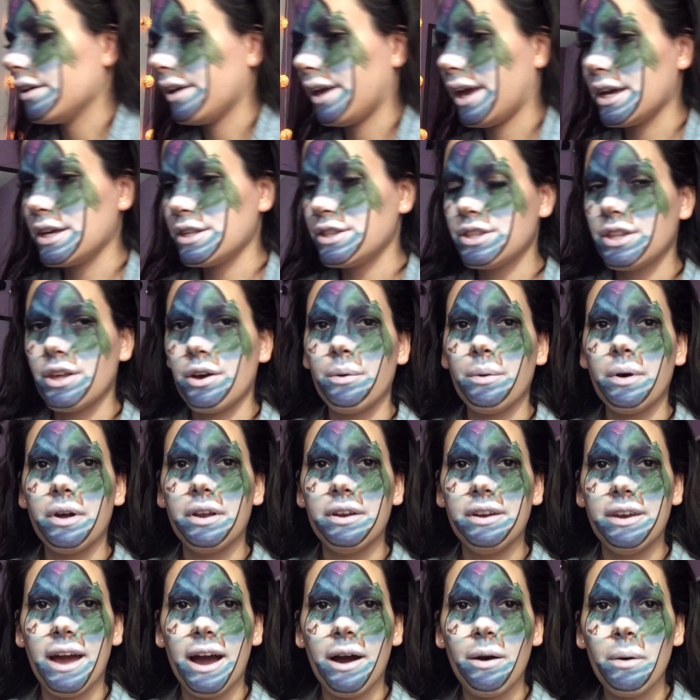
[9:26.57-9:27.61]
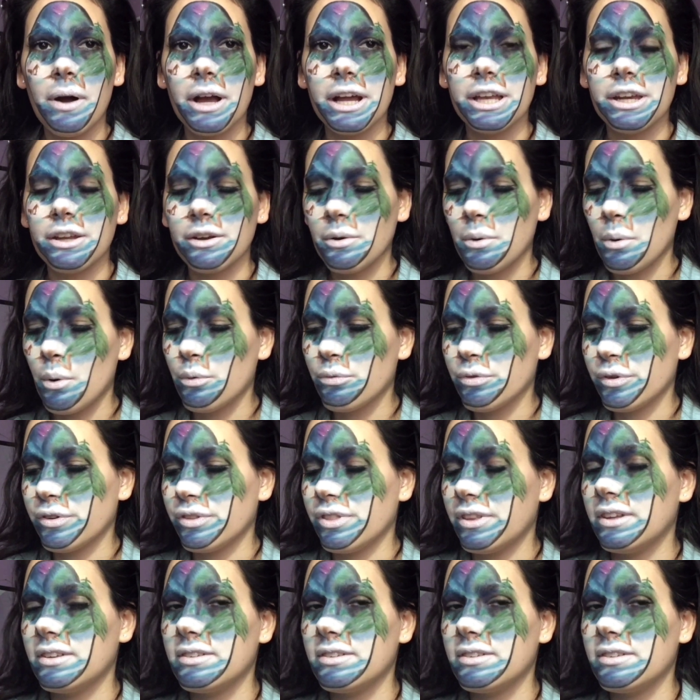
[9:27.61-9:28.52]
Okay, so now I'm gonna go over the